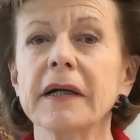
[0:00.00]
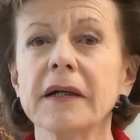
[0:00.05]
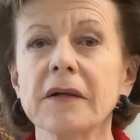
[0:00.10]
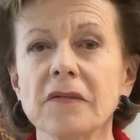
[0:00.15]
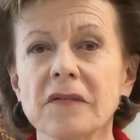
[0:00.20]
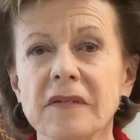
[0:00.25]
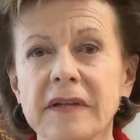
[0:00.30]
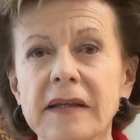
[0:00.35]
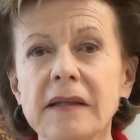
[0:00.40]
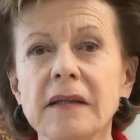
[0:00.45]

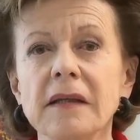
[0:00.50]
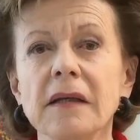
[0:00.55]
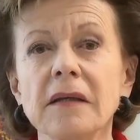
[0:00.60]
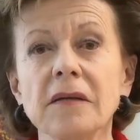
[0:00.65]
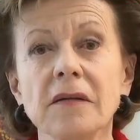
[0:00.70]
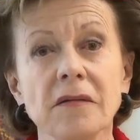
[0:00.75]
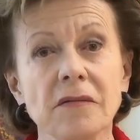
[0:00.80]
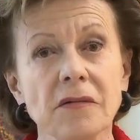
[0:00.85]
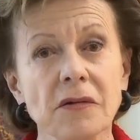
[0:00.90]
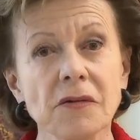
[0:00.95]
are
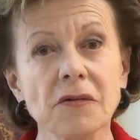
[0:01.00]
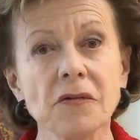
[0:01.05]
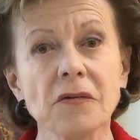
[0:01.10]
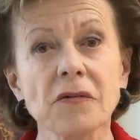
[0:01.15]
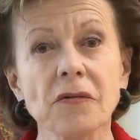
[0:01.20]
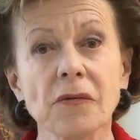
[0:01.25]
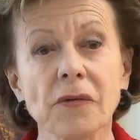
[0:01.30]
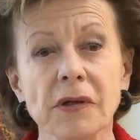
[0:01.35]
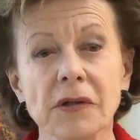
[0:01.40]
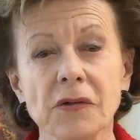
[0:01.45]
taking the
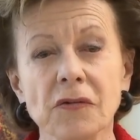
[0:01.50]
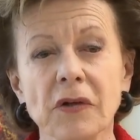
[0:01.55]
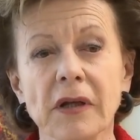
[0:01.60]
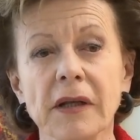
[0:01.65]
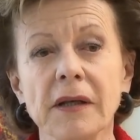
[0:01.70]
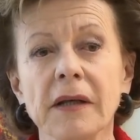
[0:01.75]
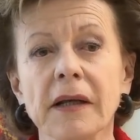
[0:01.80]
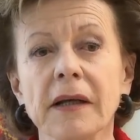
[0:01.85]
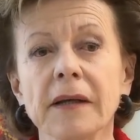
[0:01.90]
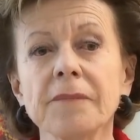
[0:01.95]
digital
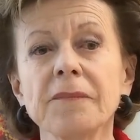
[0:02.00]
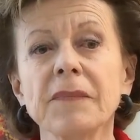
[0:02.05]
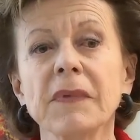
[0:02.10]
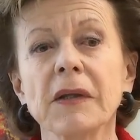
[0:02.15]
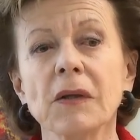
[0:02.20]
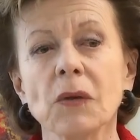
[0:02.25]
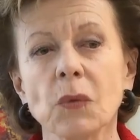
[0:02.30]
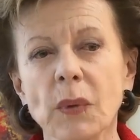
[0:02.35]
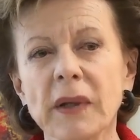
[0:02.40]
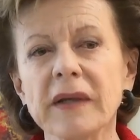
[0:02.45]
agenda
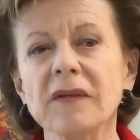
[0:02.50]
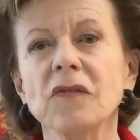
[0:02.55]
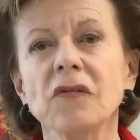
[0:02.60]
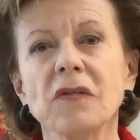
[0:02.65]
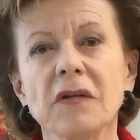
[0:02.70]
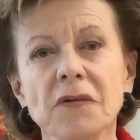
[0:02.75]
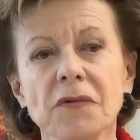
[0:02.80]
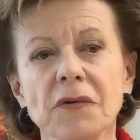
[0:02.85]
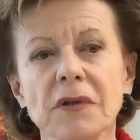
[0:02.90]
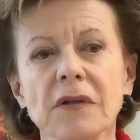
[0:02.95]
quite
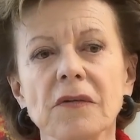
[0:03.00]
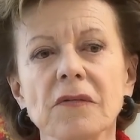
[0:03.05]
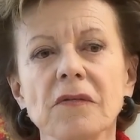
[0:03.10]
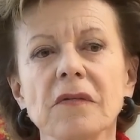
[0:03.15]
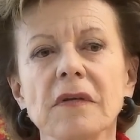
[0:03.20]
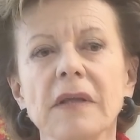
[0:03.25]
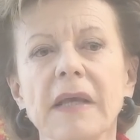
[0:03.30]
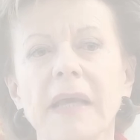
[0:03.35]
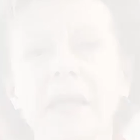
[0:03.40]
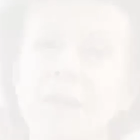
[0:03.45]

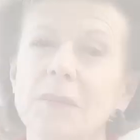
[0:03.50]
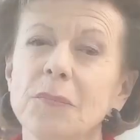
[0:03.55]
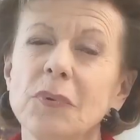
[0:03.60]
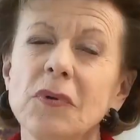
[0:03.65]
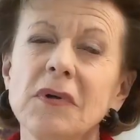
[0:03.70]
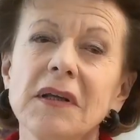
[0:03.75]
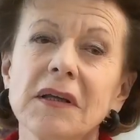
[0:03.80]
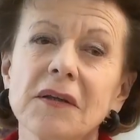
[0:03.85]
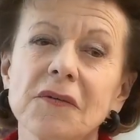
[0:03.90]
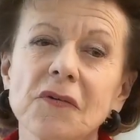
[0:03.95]
serious,
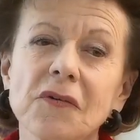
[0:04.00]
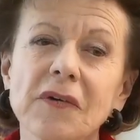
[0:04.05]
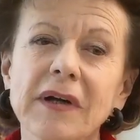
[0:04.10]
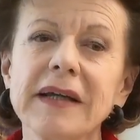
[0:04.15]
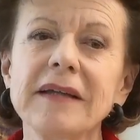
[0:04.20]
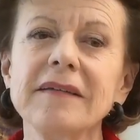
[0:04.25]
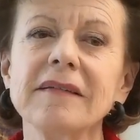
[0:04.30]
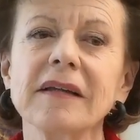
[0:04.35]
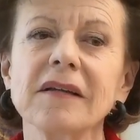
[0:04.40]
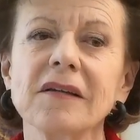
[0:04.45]
putting it
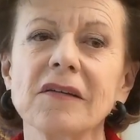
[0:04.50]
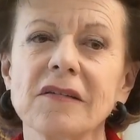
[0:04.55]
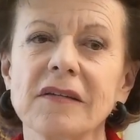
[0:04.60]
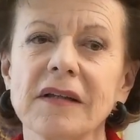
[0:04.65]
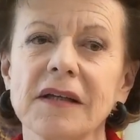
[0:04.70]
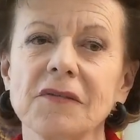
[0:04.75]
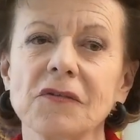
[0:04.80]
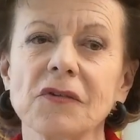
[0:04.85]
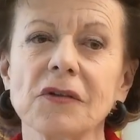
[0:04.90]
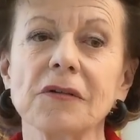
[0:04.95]
right at the
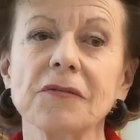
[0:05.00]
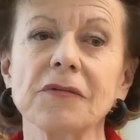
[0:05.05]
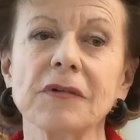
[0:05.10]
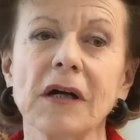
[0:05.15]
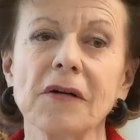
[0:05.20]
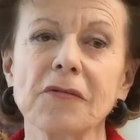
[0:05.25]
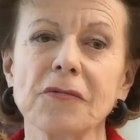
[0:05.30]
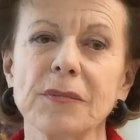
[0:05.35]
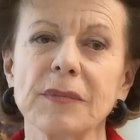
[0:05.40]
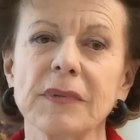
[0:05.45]
center of
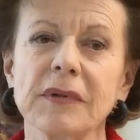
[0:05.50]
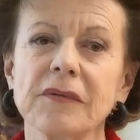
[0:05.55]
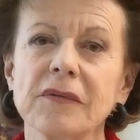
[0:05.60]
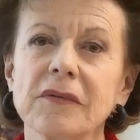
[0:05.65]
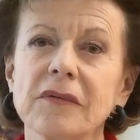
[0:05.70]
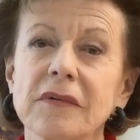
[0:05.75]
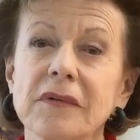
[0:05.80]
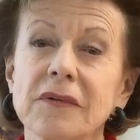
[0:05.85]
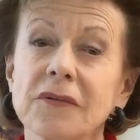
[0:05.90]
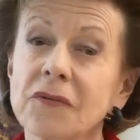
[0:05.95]
government,
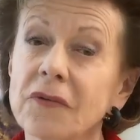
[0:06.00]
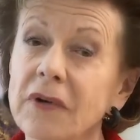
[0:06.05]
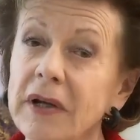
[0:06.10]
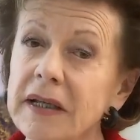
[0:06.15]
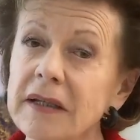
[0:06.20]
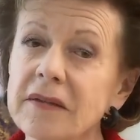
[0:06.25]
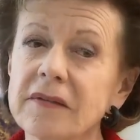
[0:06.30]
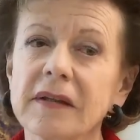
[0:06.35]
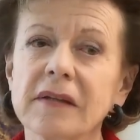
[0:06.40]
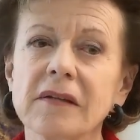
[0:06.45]

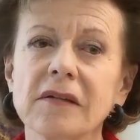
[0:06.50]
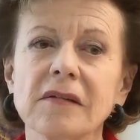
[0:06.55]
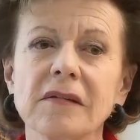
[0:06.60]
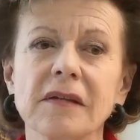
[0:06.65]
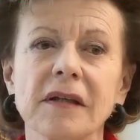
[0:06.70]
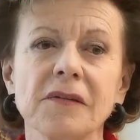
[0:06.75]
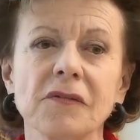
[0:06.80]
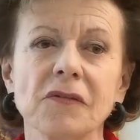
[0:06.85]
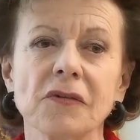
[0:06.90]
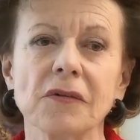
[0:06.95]
right at the
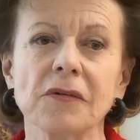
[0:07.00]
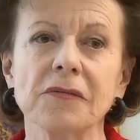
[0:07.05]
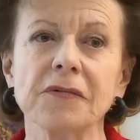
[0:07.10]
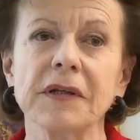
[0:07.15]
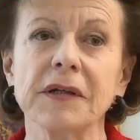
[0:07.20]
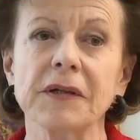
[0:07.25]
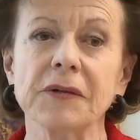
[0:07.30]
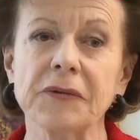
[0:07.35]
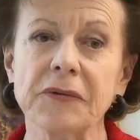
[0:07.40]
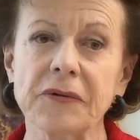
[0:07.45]
center
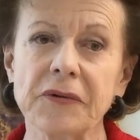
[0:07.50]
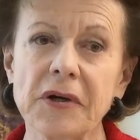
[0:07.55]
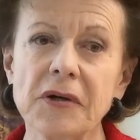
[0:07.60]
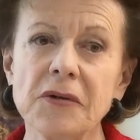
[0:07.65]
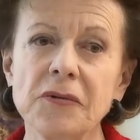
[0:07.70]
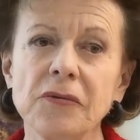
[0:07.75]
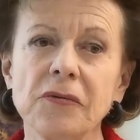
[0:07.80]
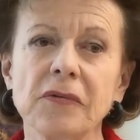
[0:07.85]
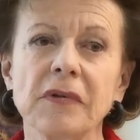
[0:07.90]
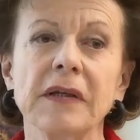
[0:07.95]
of their
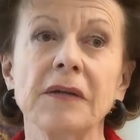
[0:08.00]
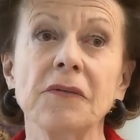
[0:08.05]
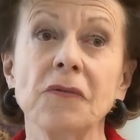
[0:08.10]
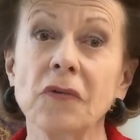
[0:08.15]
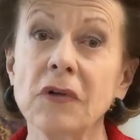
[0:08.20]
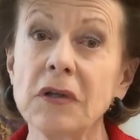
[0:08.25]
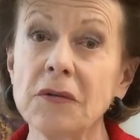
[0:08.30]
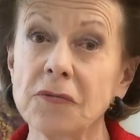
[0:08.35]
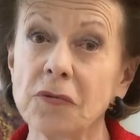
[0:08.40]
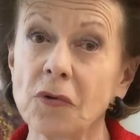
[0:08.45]
growth
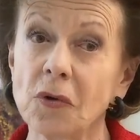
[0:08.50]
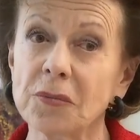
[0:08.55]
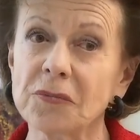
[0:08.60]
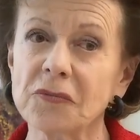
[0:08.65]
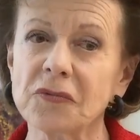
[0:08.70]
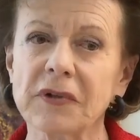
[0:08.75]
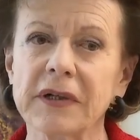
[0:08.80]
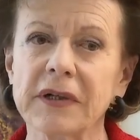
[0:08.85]
and reform